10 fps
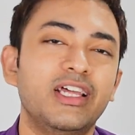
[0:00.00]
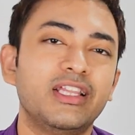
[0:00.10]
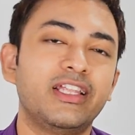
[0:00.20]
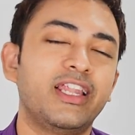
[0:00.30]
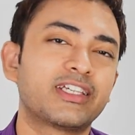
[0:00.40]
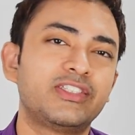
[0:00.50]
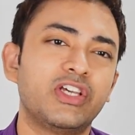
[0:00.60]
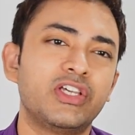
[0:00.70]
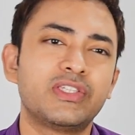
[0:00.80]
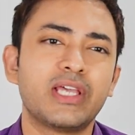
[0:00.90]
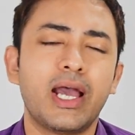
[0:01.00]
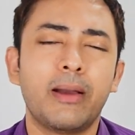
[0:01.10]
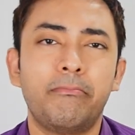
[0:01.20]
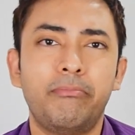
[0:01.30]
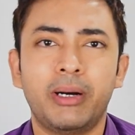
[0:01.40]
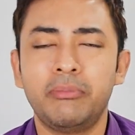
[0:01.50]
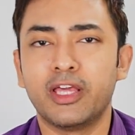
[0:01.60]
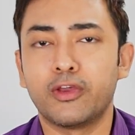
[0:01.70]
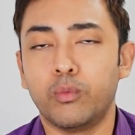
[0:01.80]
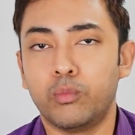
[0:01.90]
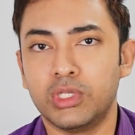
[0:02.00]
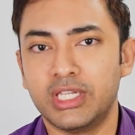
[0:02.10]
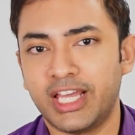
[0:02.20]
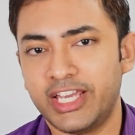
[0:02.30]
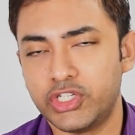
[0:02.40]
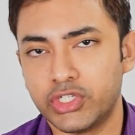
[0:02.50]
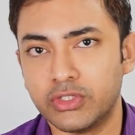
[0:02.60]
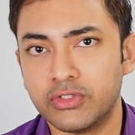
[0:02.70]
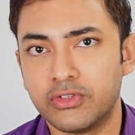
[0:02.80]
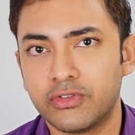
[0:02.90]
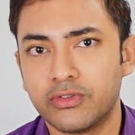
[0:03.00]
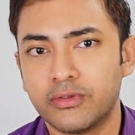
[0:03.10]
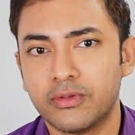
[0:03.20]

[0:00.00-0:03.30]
The next is public relations.